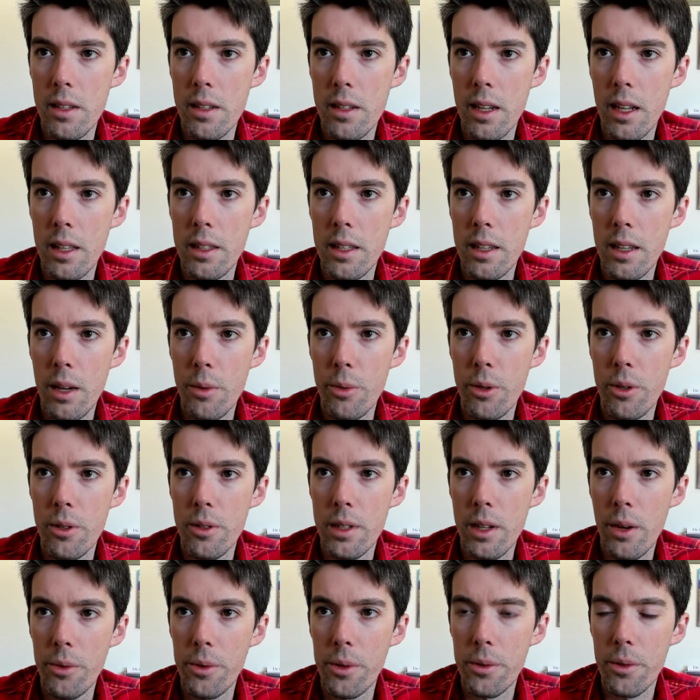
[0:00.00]
Anthony
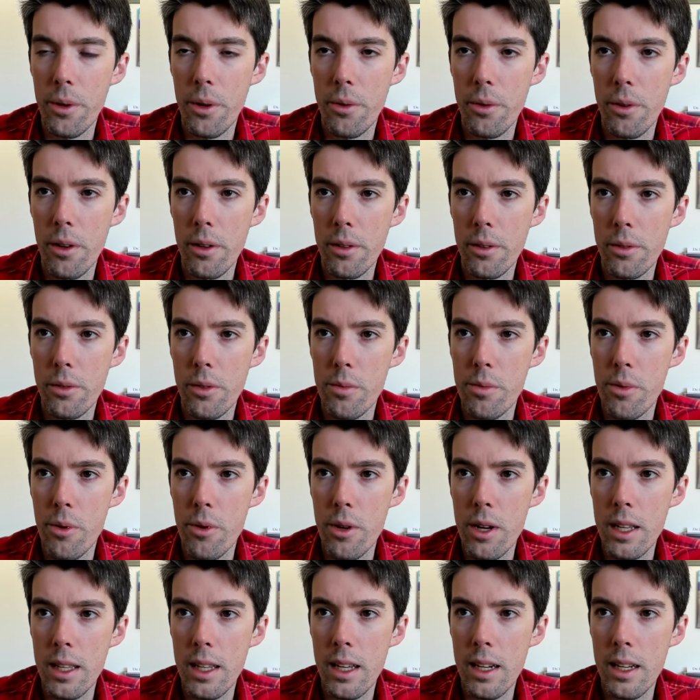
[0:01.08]
Edwards, San Francisco Chronicle,
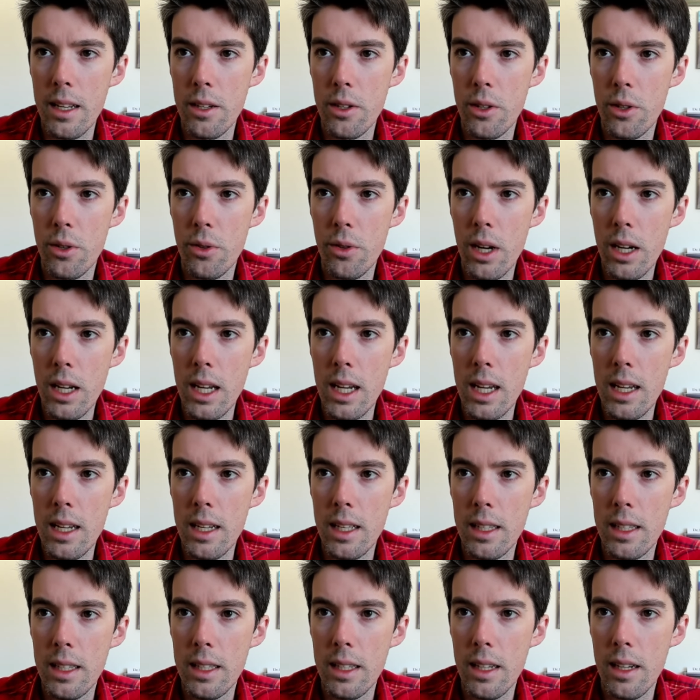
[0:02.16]
reporting that in Truckee,
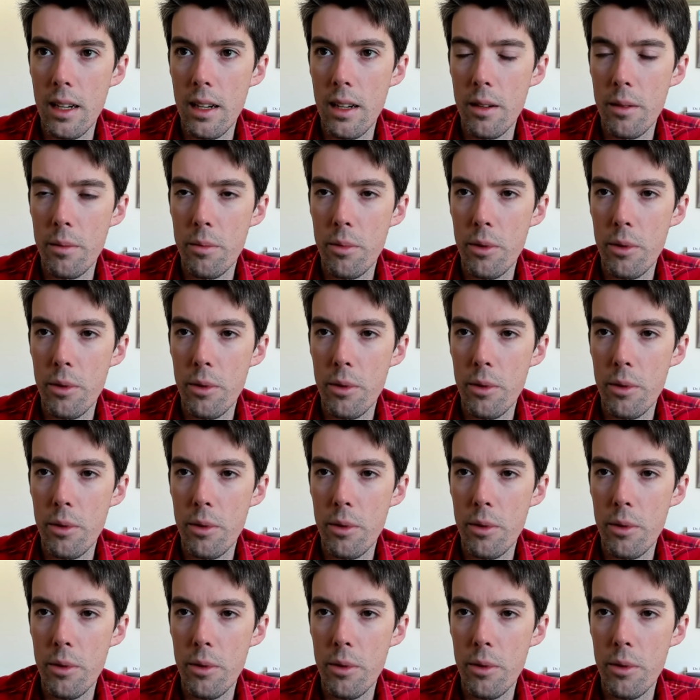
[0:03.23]
it's uh,